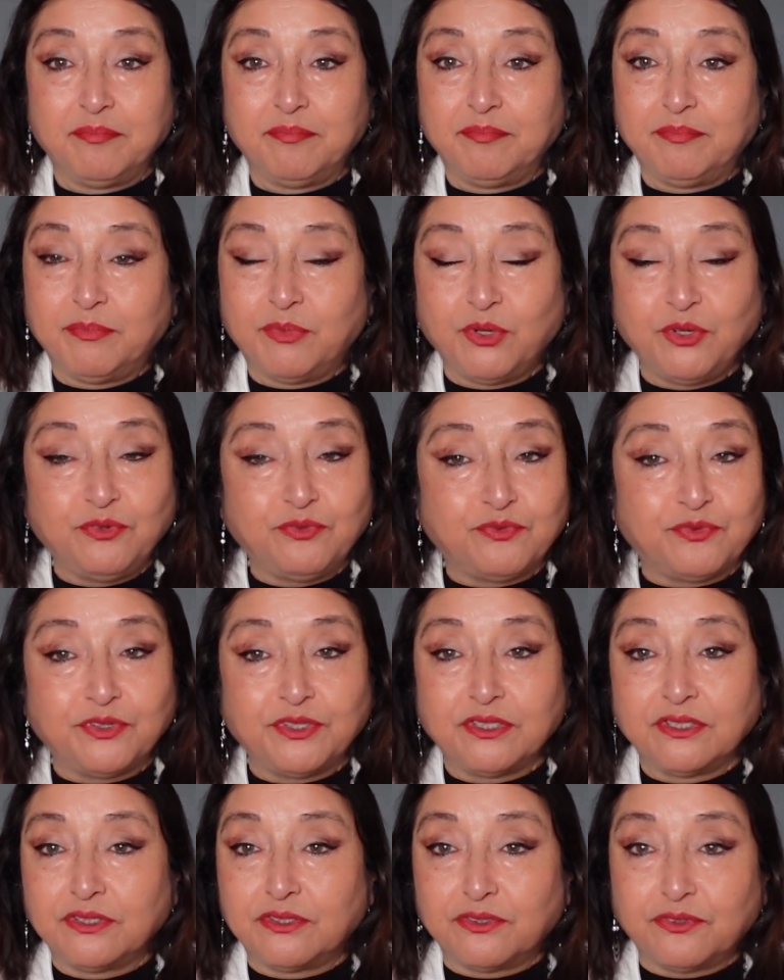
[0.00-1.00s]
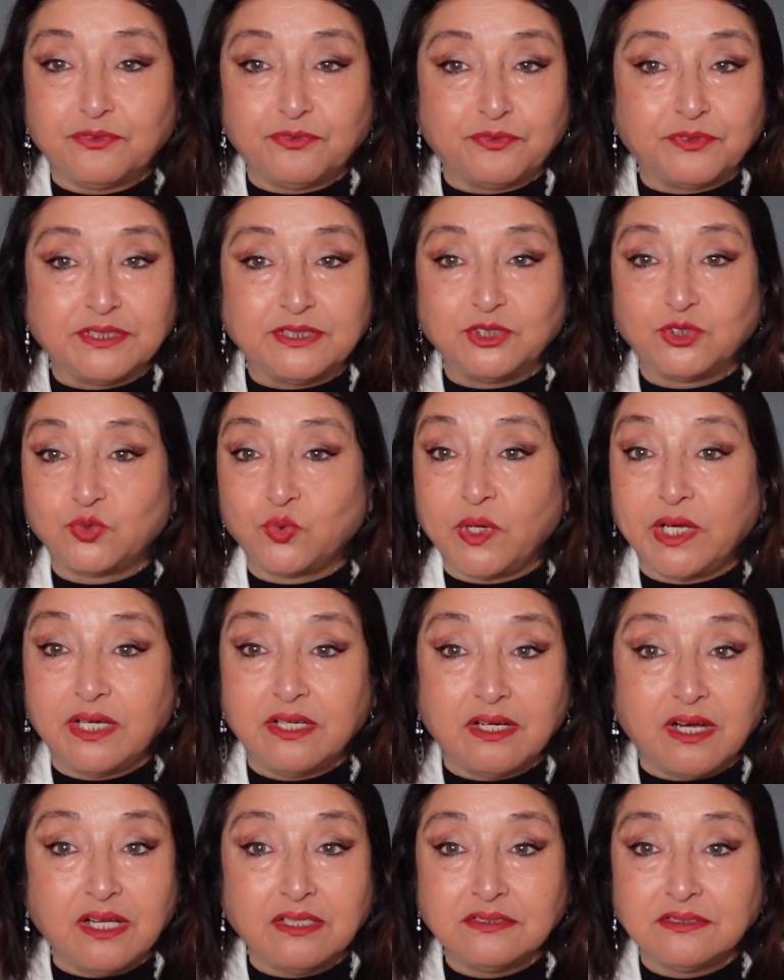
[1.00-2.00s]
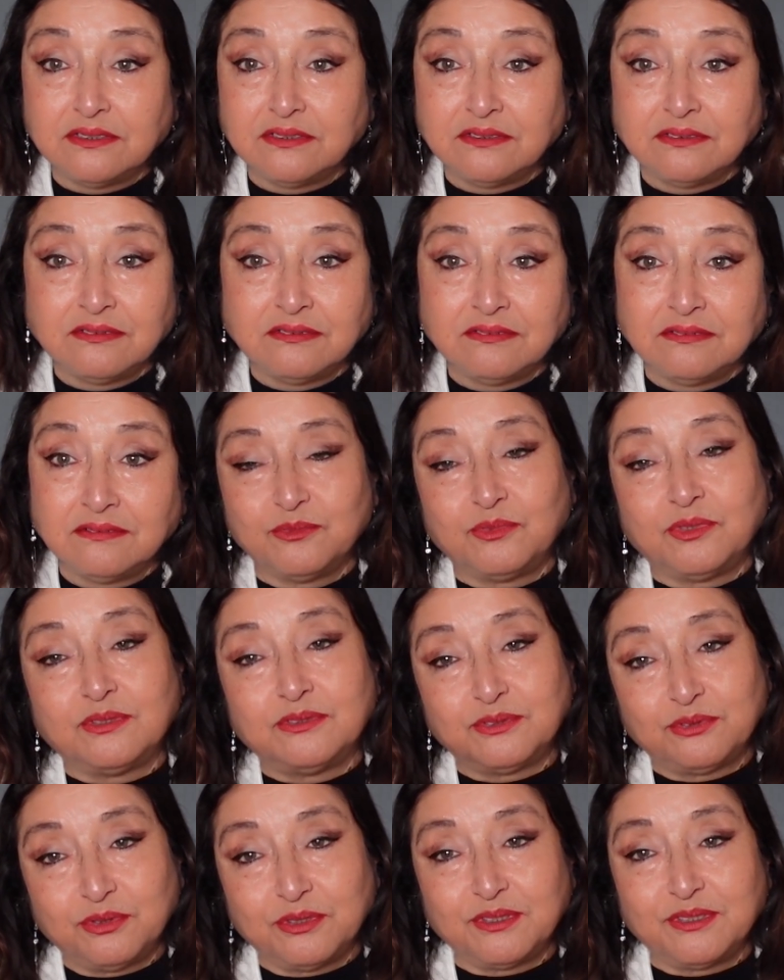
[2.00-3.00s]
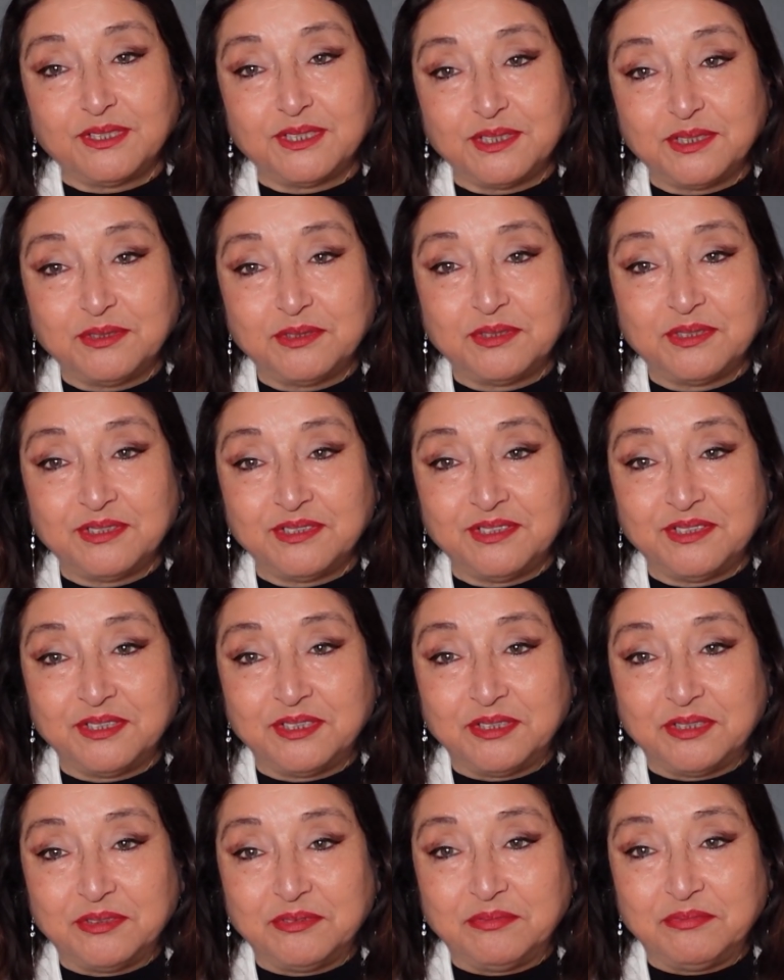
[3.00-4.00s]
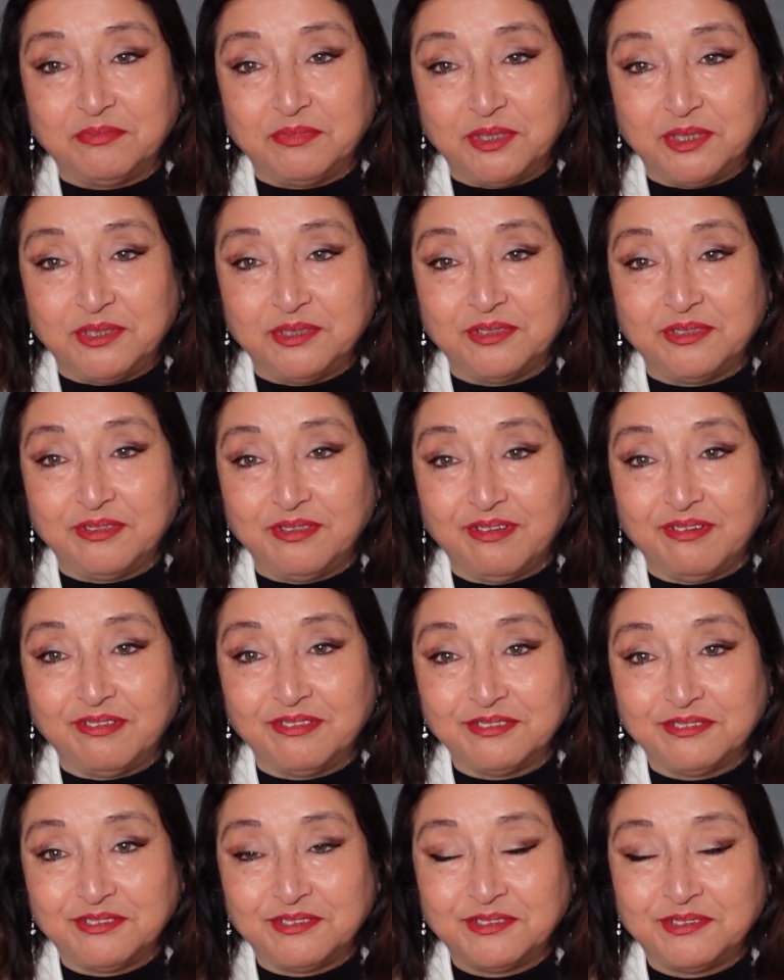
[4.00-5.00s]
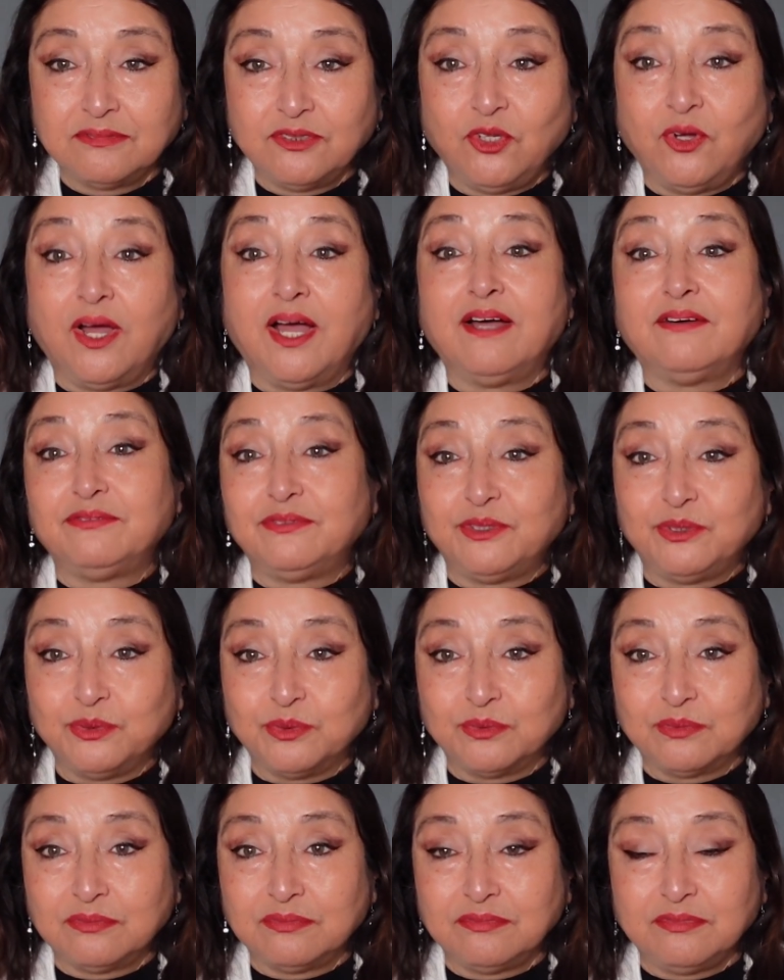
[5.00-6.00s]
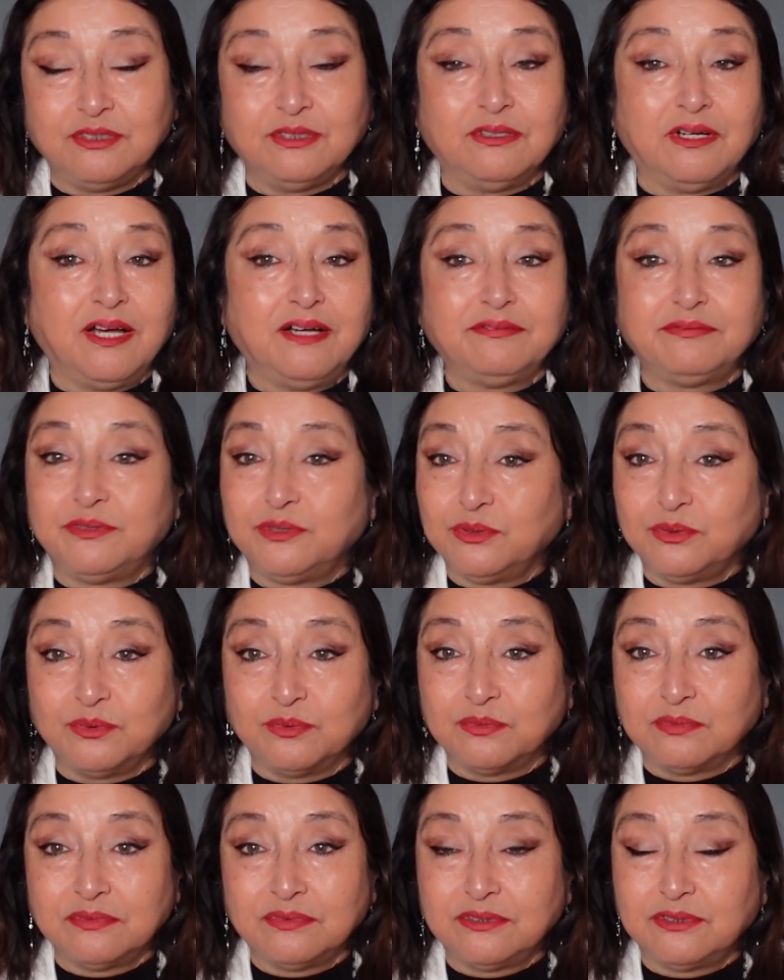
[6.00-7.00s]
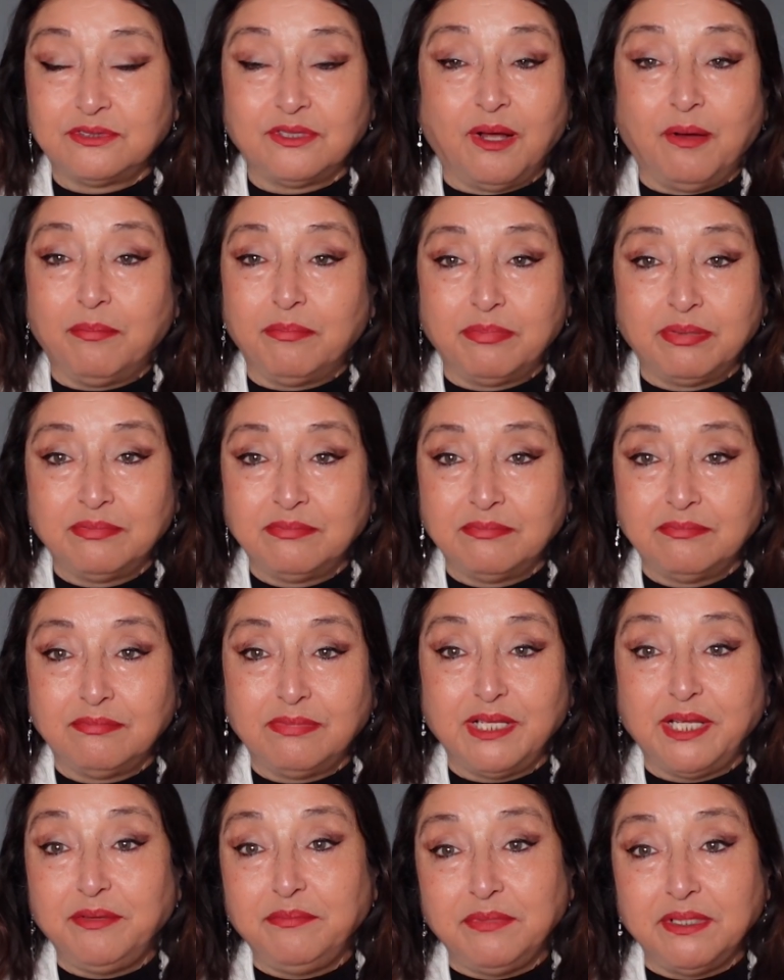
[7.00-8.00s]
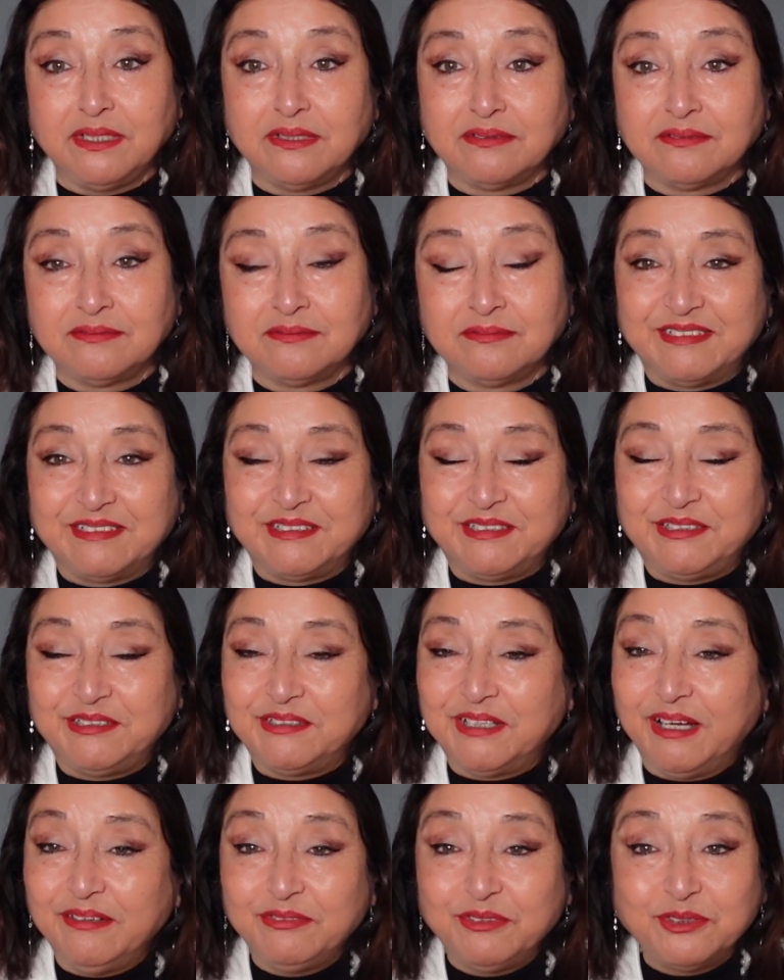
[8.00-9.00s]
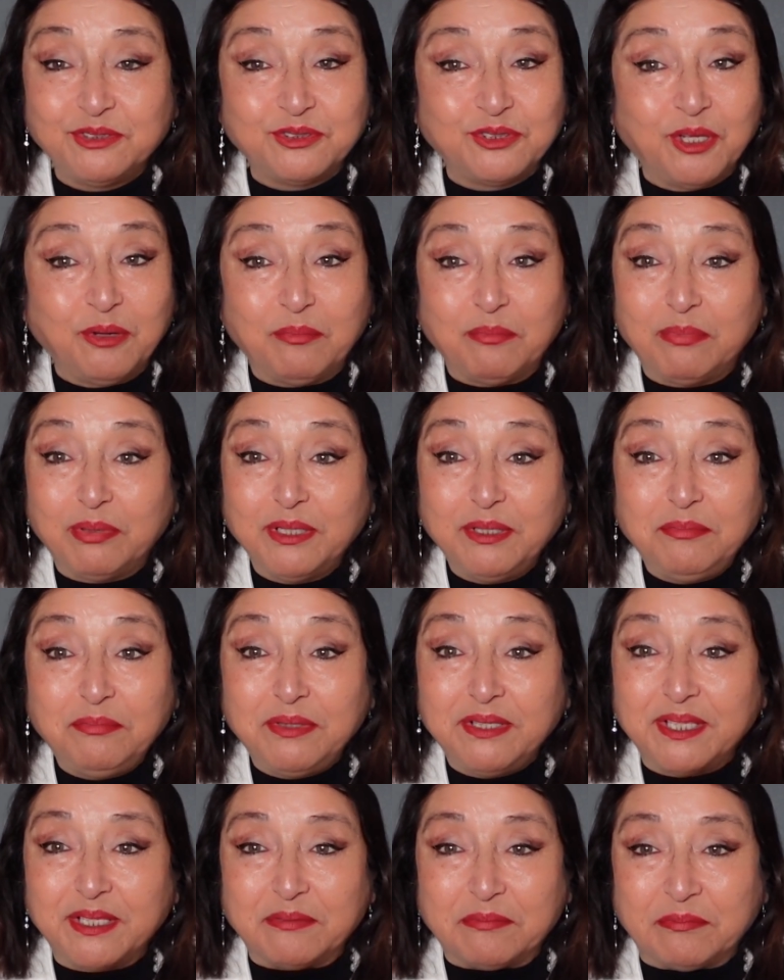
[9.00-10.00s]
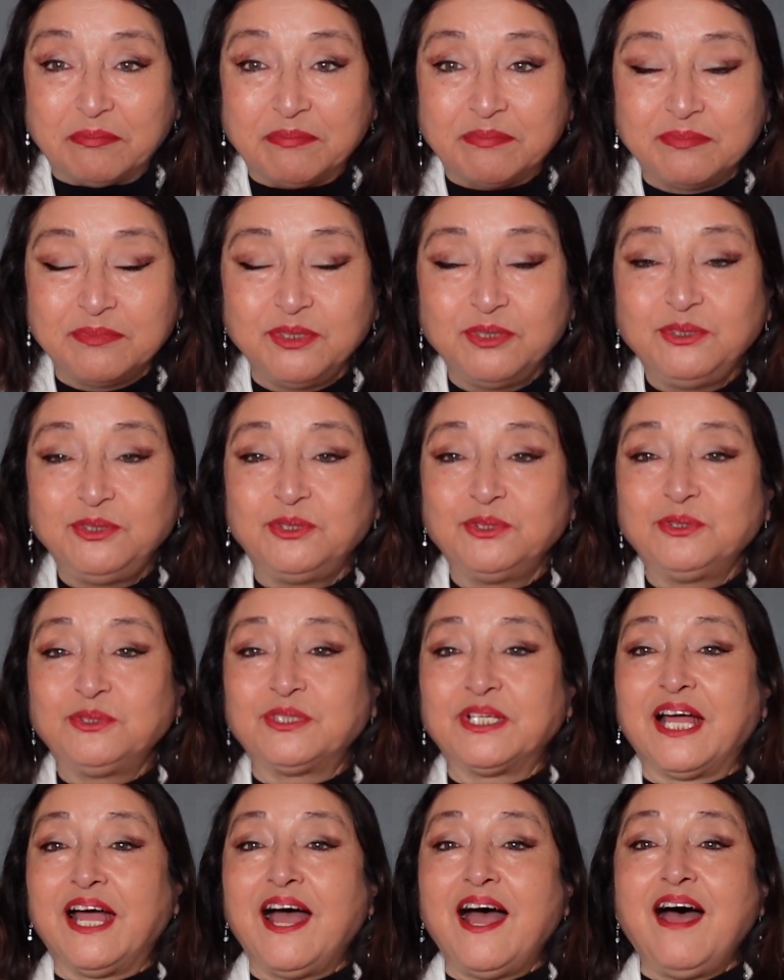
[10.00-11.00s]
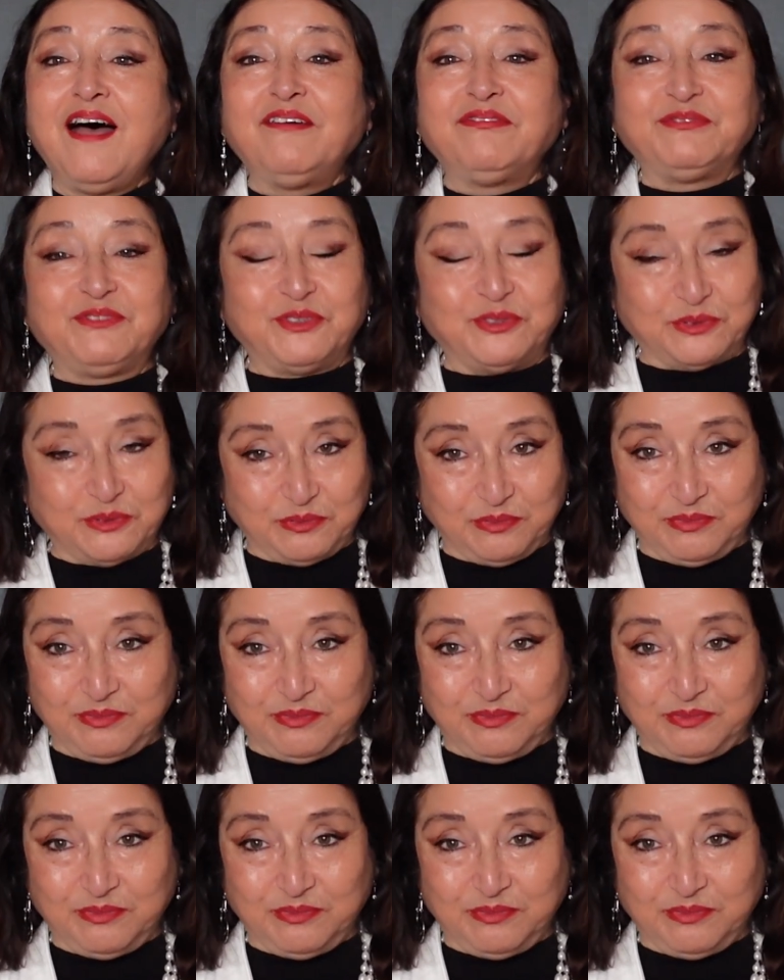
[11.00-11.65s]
boyfriend, girlfriend, suegras. Well, suegra is the mother-in-laws. You have to stop blaming. You have to stop blaming them. You just have to.